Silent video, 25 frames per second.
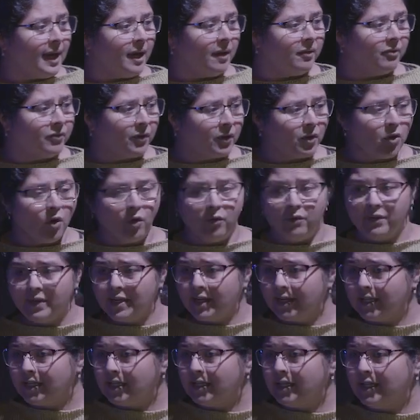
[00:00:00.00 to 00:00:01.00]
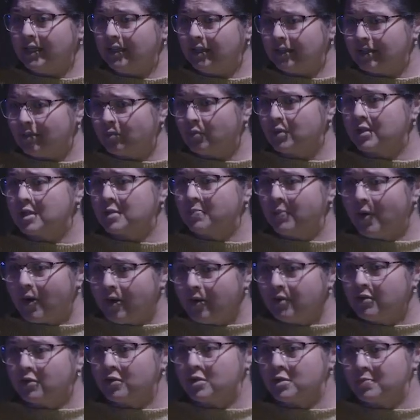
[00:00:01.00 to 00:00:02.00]
for COVID-19
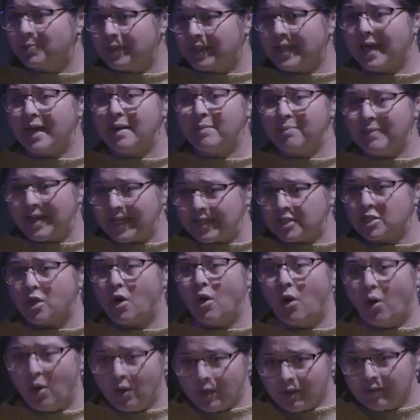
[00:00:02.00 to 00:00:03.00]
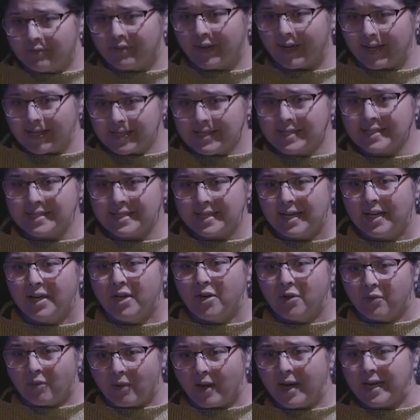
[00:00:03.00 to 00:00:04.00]
responders, but that meant all of us,
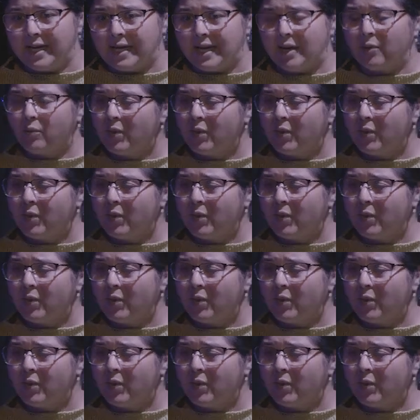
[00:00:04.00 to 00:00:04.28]
right?